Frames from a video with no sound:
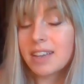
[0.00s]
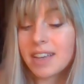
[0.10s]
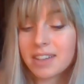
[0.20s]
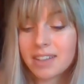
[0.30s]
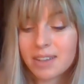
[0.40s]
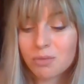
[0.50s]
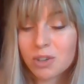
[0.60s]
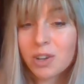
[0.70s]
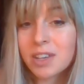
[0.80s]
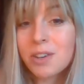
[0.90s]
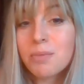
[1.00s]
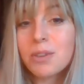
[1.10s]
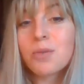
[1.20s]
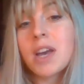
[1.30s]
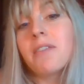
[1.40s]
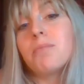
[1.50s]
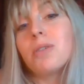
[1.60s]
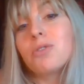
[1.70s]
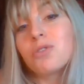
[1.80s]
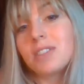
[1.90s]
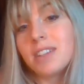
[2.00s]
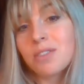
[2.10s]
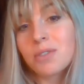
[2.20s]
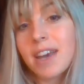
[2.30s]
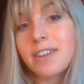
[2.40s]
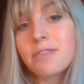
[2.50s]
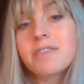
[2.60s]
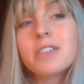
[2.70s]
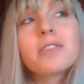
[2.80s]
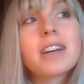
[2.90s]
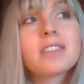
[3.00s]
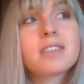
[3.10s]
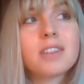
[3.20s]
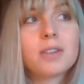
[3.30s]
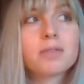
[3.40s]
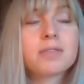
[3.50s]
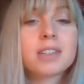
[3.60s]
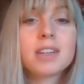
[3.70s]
And again, we're humans, we have emotion. It's okay to feel that stuff.